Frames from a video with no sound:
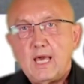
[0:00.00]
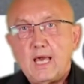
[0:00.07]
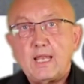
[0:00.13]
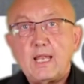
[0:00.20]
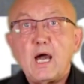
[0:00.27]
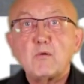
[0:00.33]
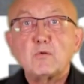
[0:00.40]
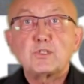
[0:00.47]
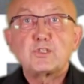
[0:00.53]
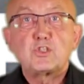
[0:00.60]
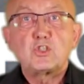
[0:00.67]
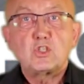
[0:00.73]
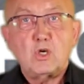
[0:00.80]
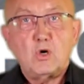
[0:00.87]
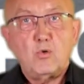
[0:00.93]
And I was
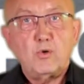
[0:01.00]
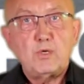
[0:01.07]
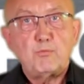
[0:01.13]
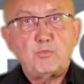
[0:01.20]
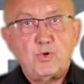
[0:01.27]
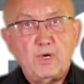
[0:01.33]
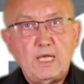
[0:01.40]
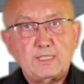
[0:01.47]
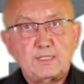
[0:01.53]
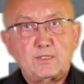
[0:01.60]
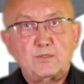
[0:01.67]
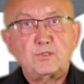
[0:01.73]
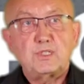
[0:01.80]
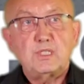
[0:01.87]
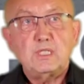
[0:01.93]
so impressed
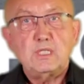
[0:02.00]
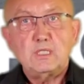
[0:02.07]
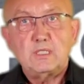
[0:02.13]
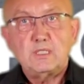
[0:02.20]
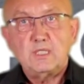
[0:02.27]
to see